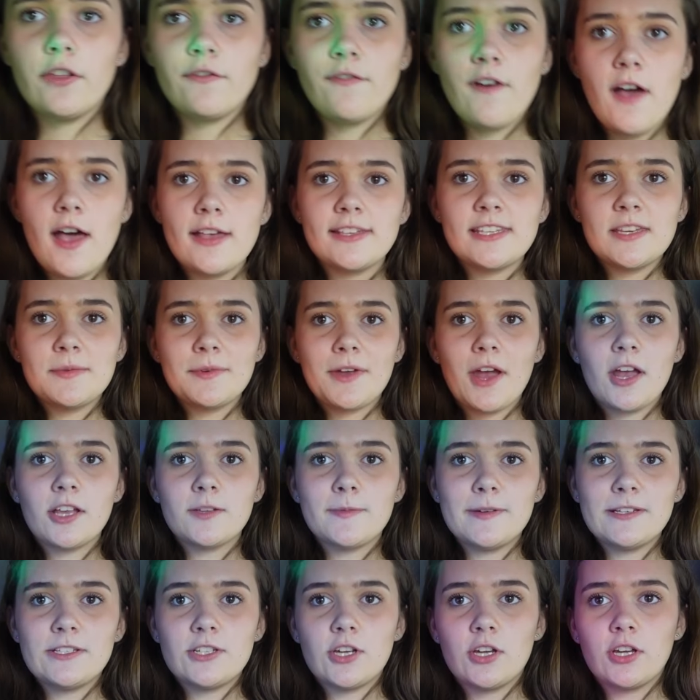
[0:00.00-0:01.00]
the first thing we're going to
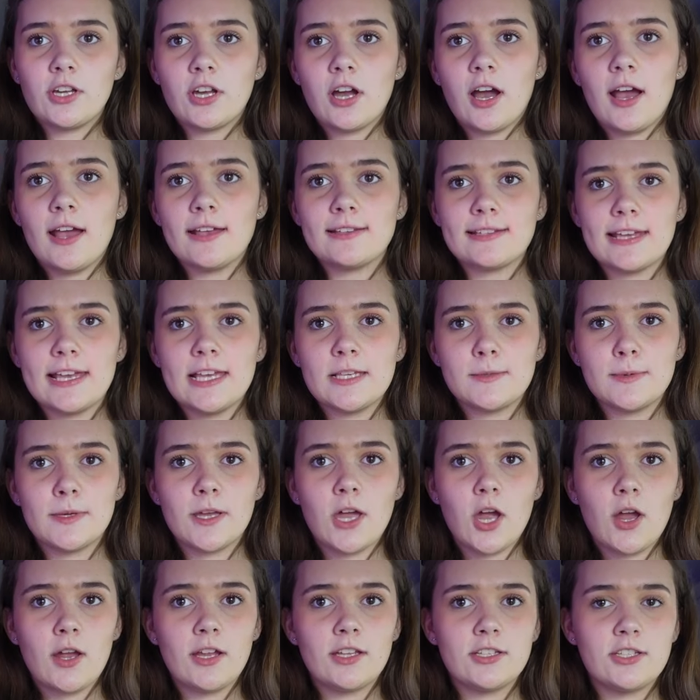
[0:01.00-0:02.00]
be doing, guys, is we're
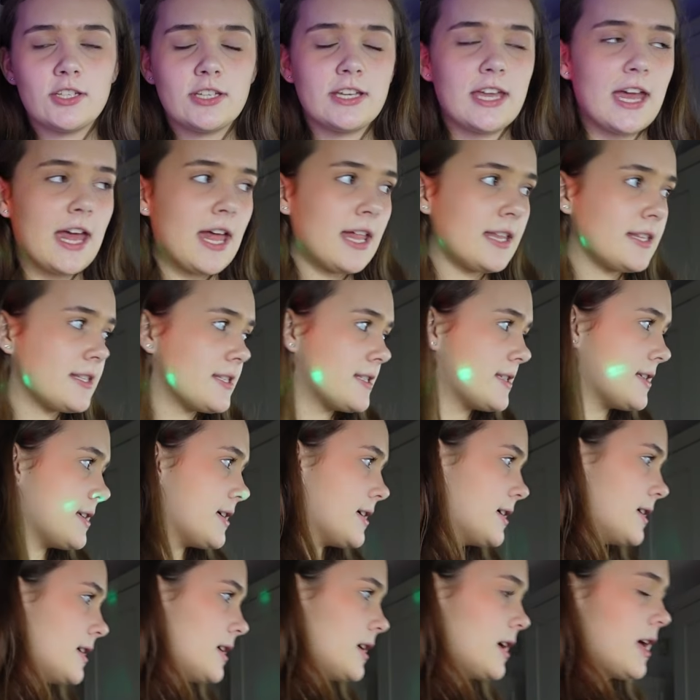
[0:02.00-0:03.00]
going to get
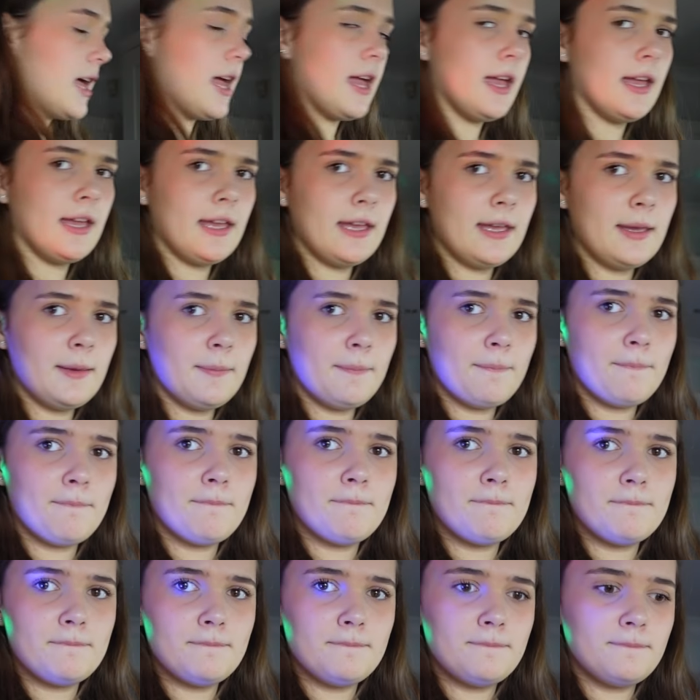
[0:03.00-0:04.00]
a
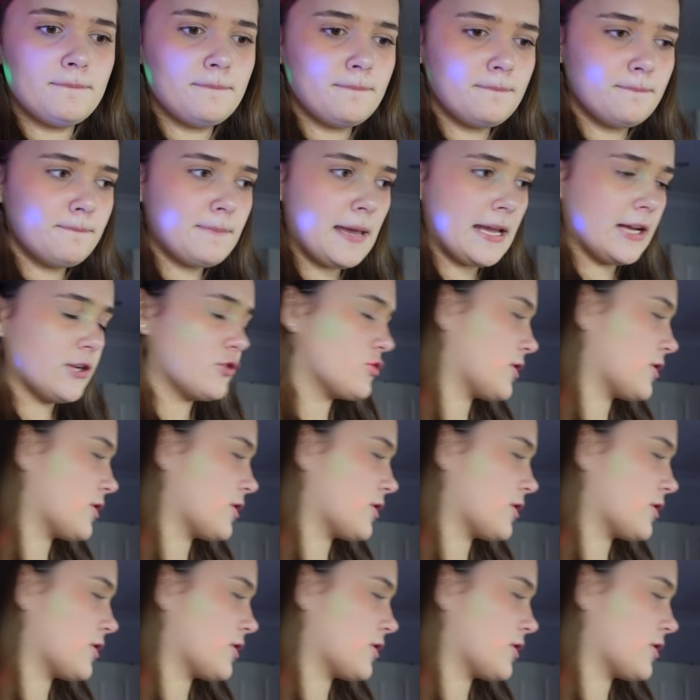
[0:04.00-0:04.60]
baking